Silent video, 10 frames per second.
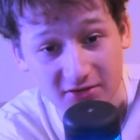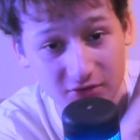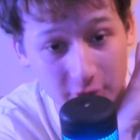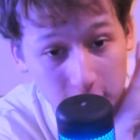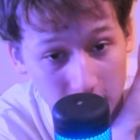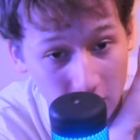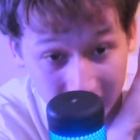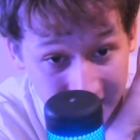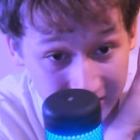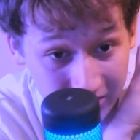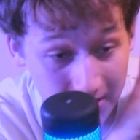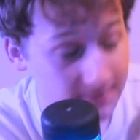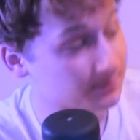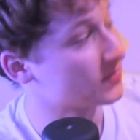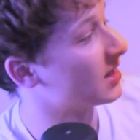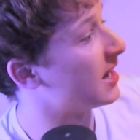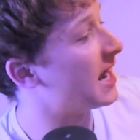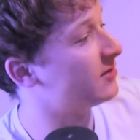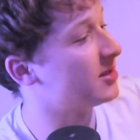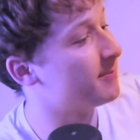the side and
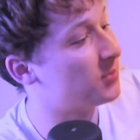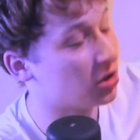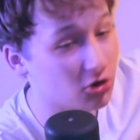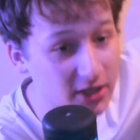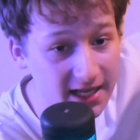then plug it